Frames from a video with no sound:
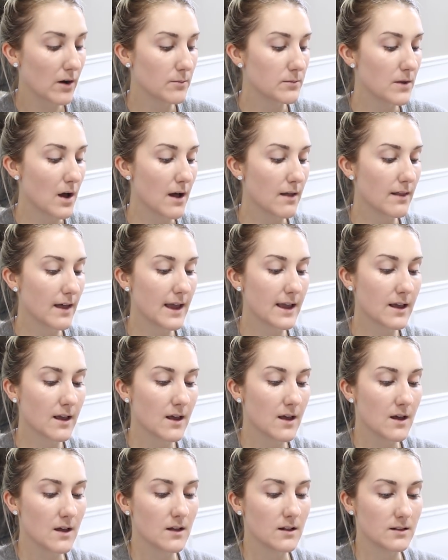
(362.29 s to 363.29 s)
And I'm not,
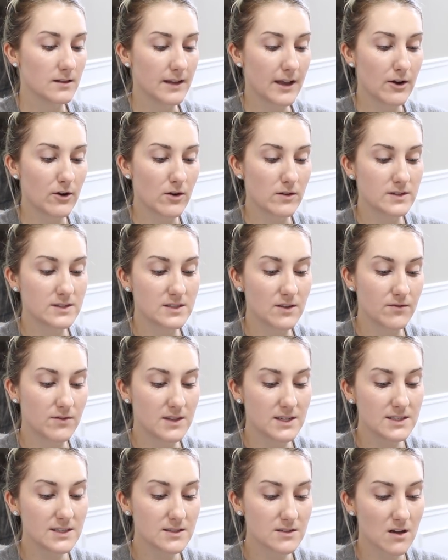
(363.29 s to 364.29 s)
like, laying all this
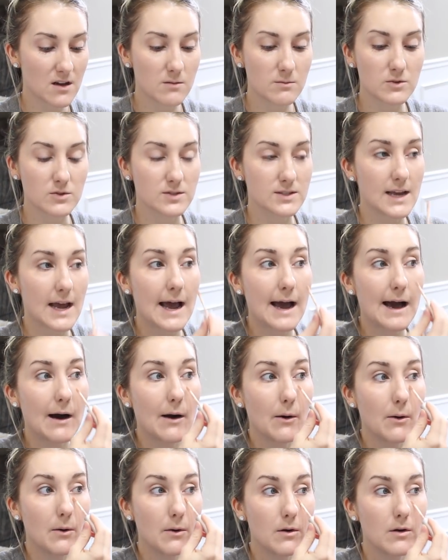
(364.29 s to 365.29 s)
stuff. This is almost
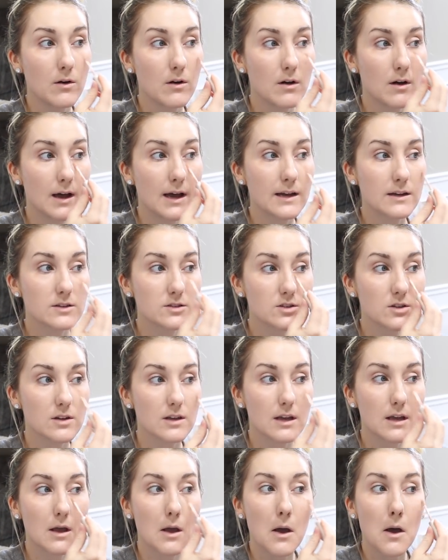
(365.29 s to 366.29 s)
out,
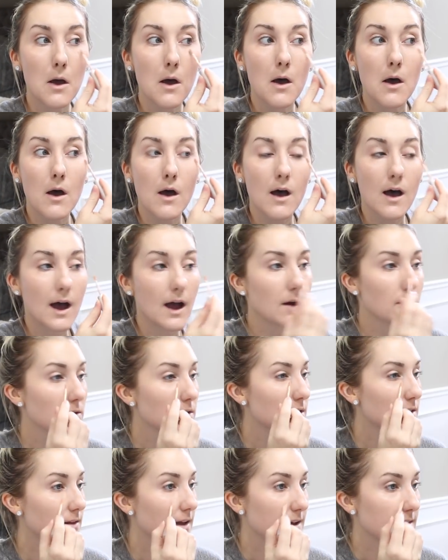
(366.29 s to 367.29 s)
actually. I
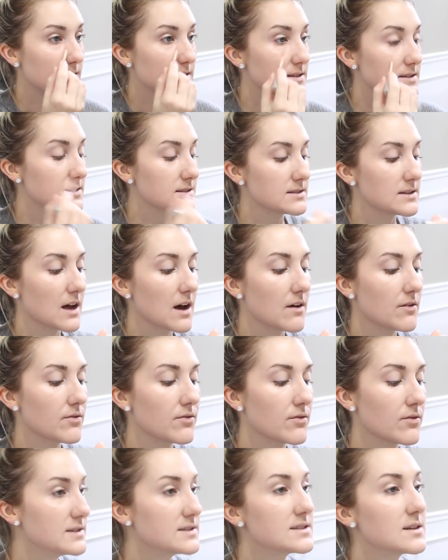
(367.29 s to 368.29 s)
really like this
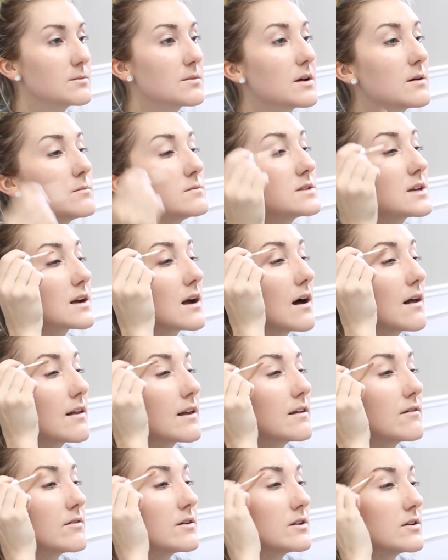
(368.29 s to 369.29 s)
stuff. And sometimes, like,
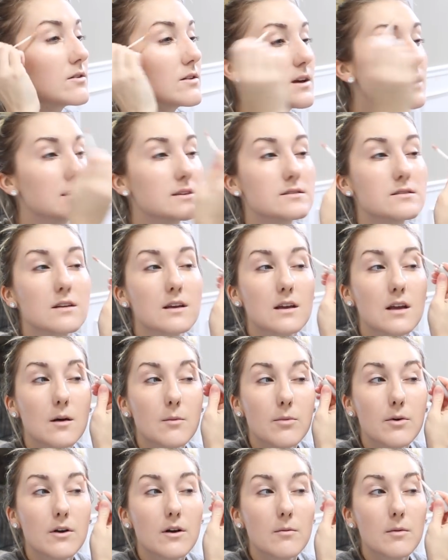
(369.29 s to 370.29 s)
I'll even do this. Like,
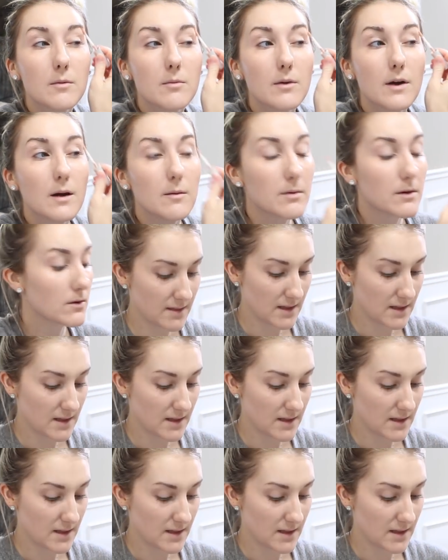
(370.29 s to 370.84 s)
I'll put it on my brow bone.